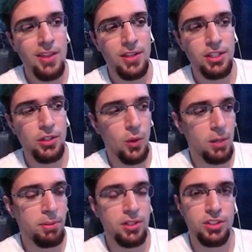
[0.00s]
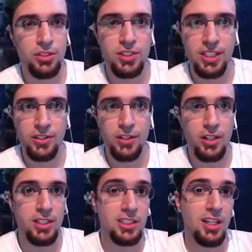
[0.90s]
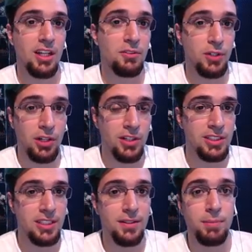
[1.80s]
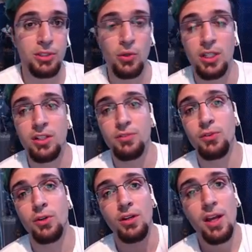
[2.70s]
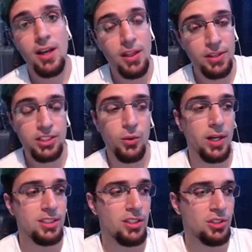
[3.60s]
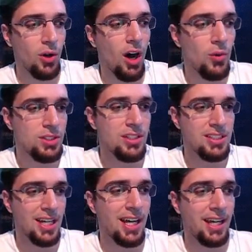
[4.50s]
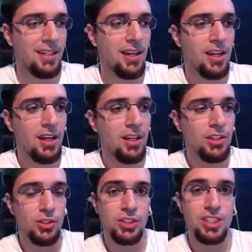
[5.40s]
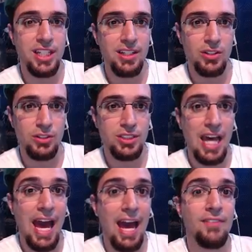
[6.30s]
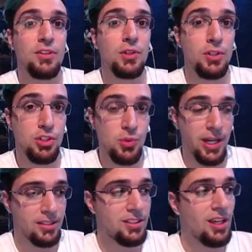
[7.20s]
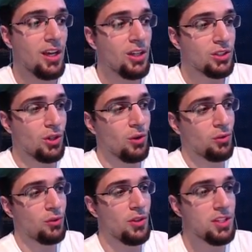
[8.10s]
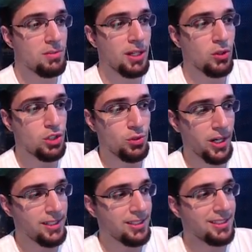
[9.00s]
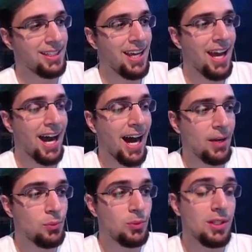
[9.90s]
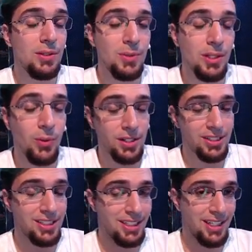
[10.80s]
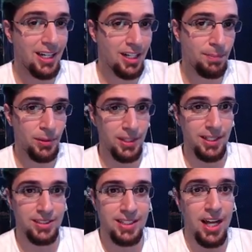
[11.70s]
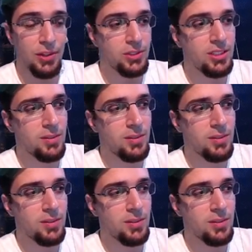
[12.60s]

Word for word: then you don't want to put a certain skill in there because it's not good for Coliseum, but it's only good for this quest. So always decide your skills after your traits. So for this medal traits I really, really want to see a couple things. Now, there's